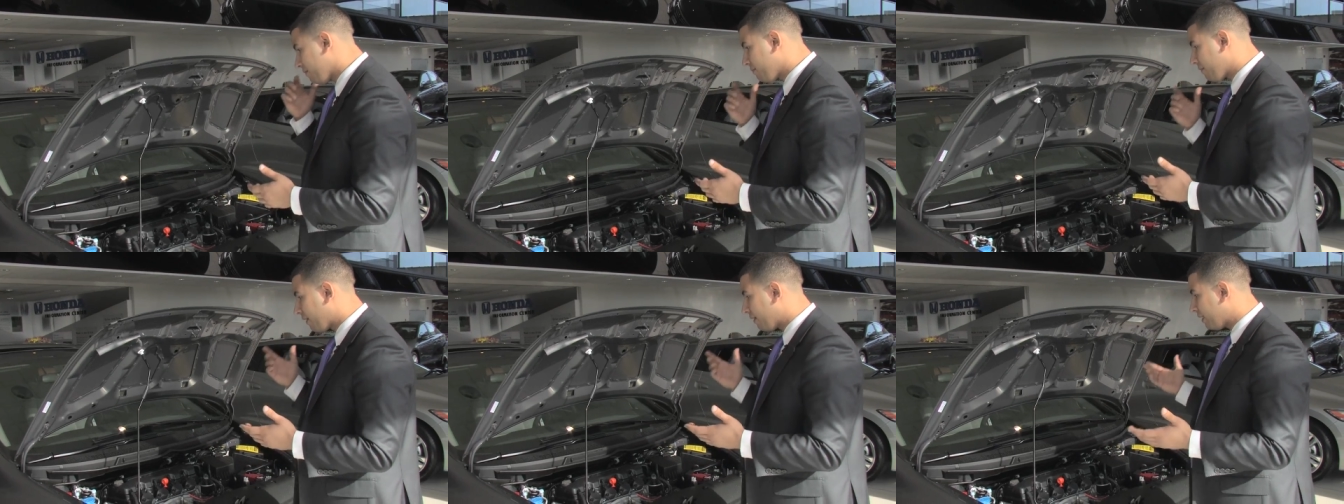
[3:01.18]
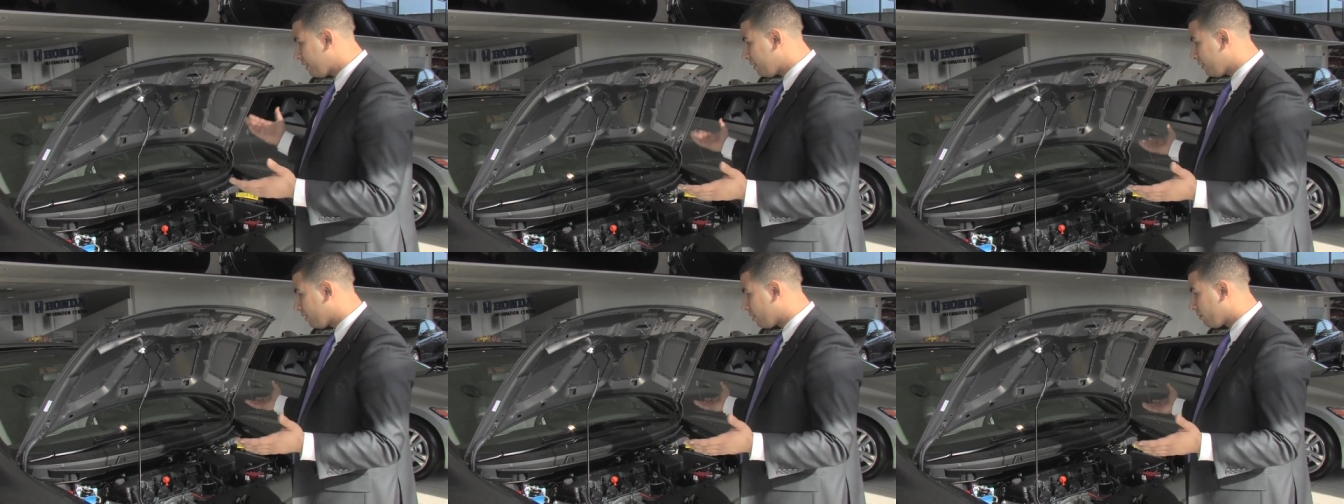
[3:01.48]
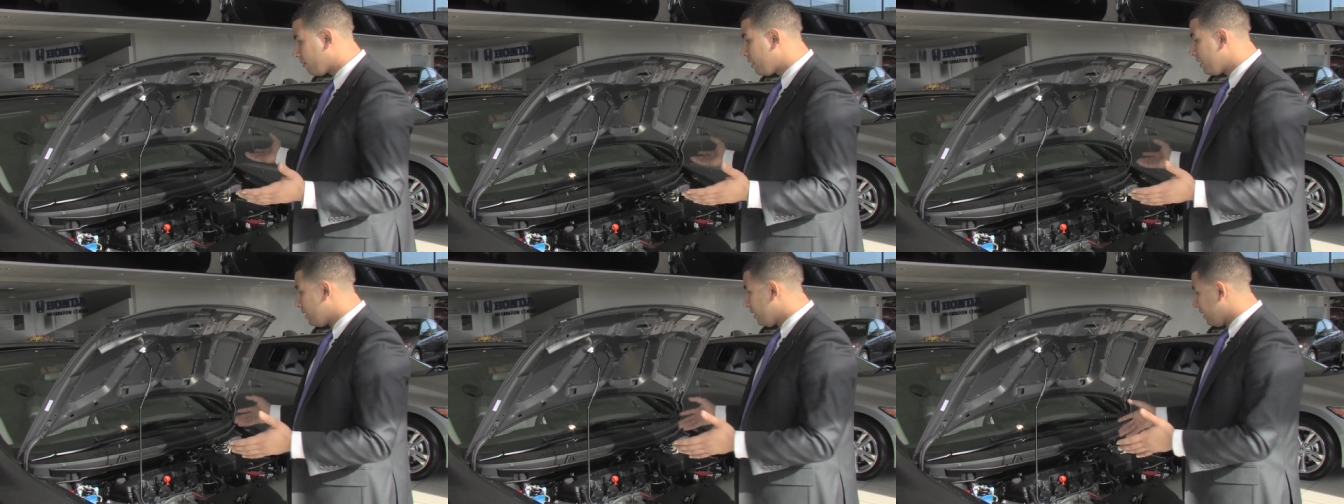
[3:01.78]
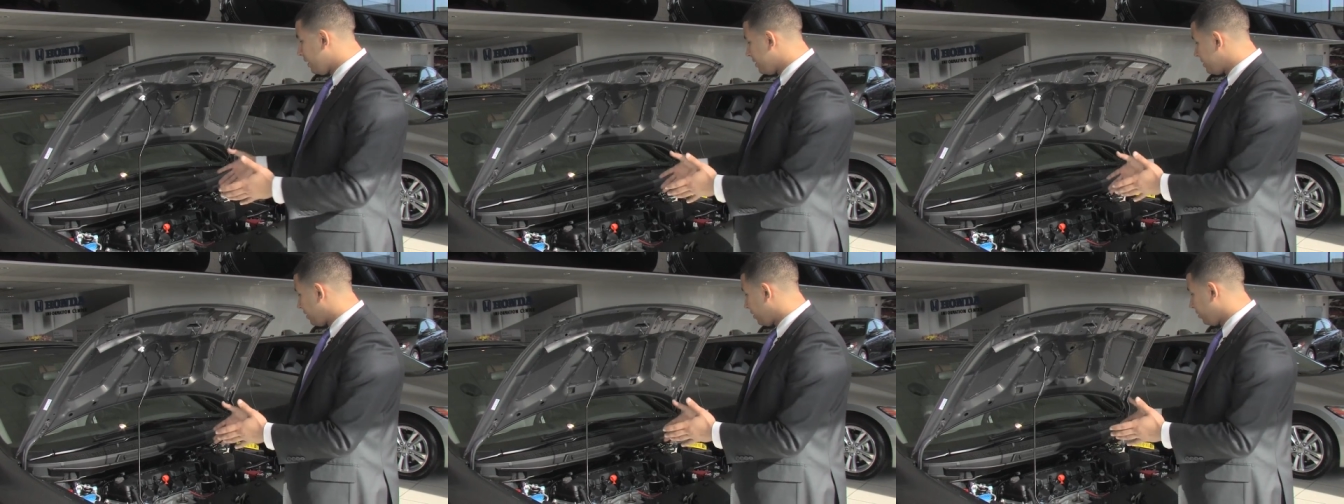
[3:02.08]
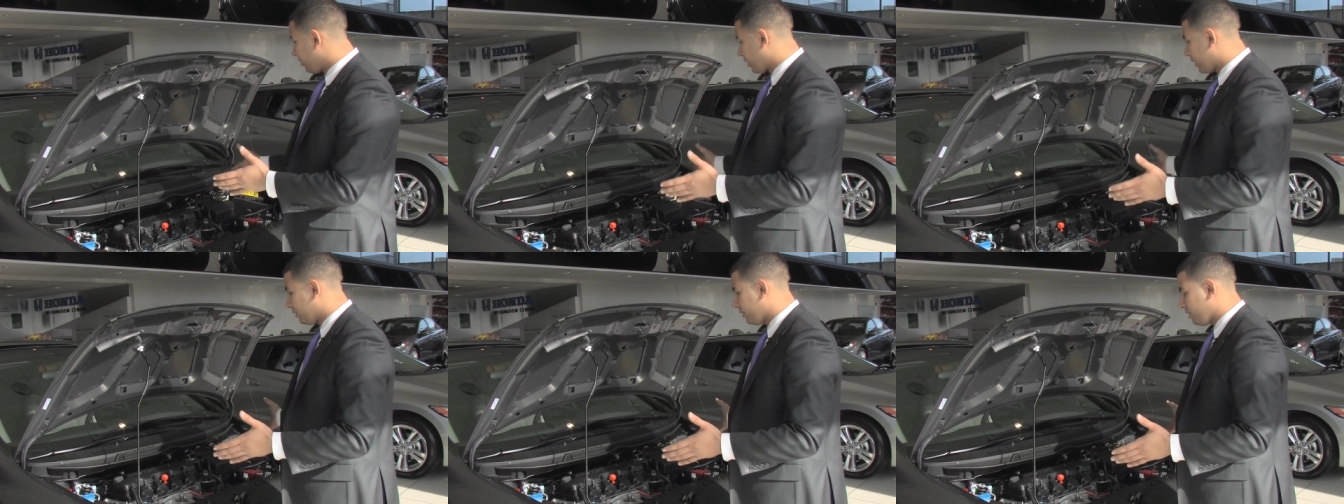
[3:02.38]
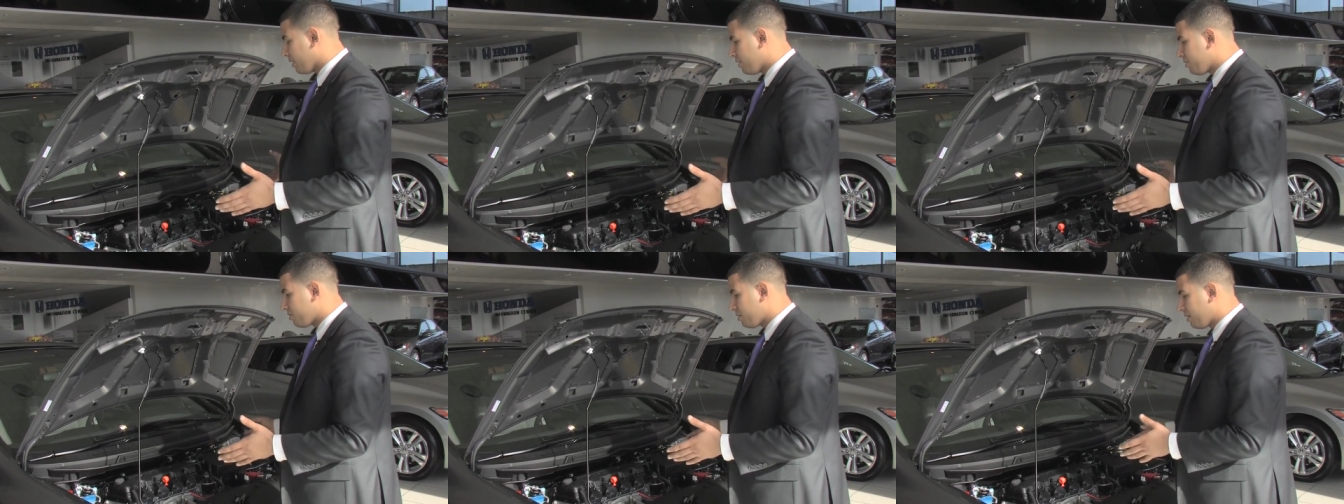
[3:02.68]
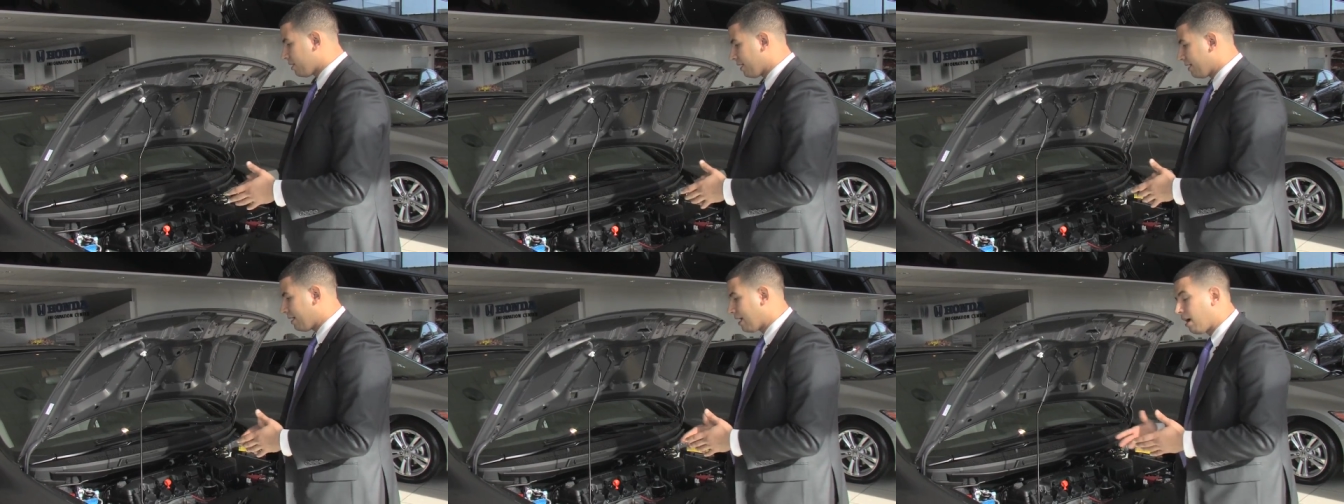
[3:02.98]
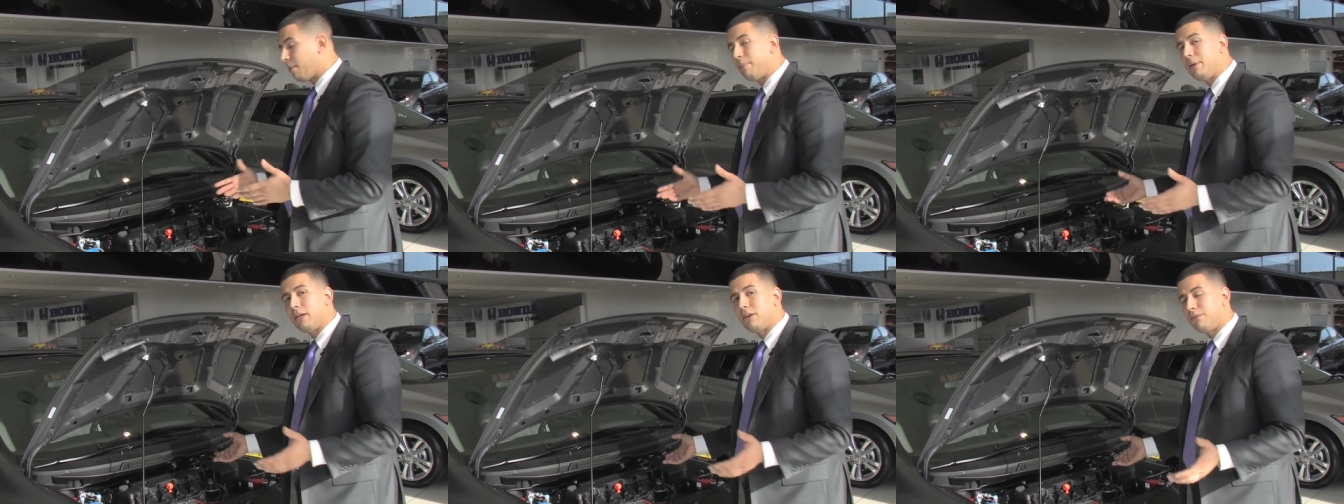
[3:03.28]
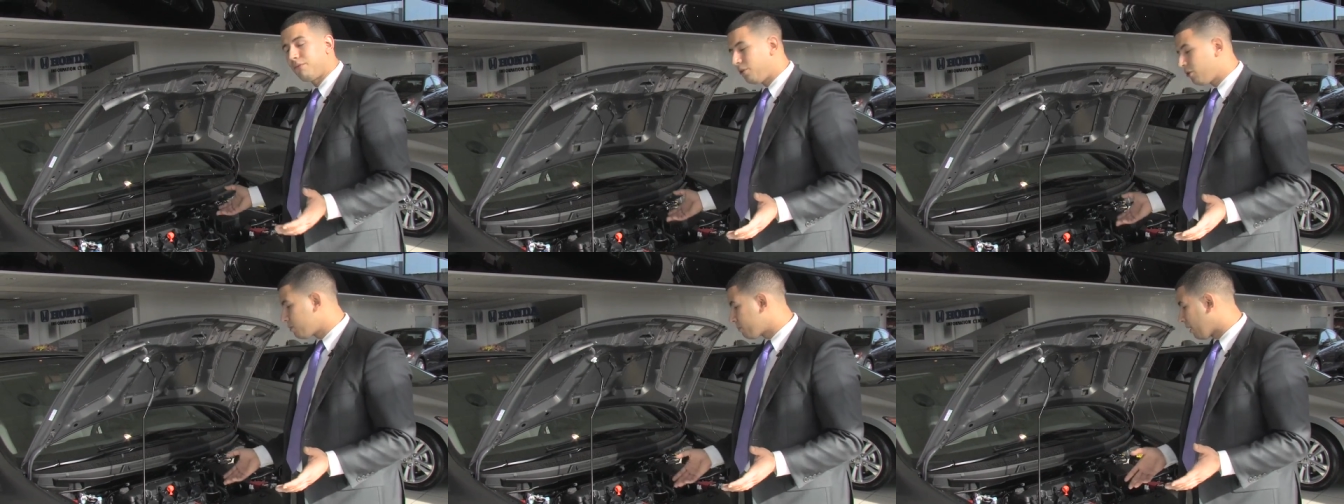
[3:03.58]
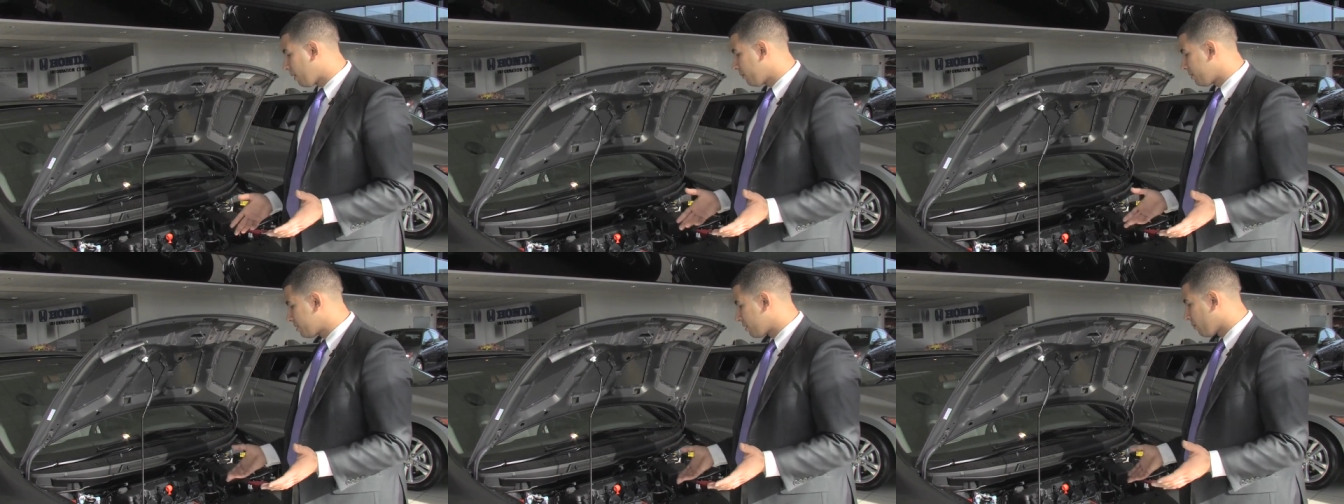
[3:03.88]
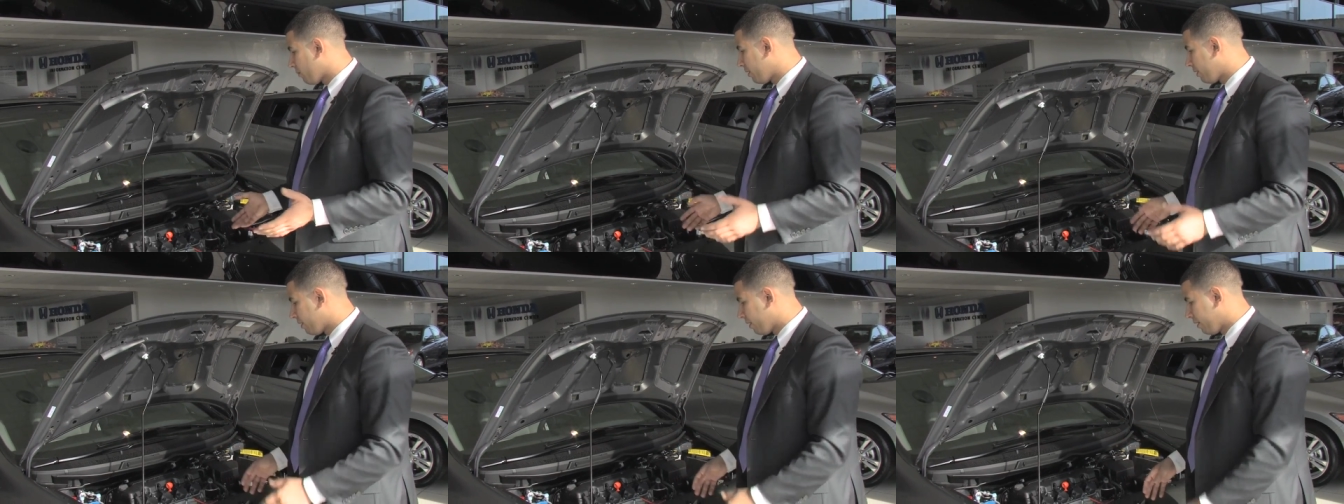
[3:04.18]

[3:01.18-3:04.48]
very, easy to look at the engine and not be confused by what's going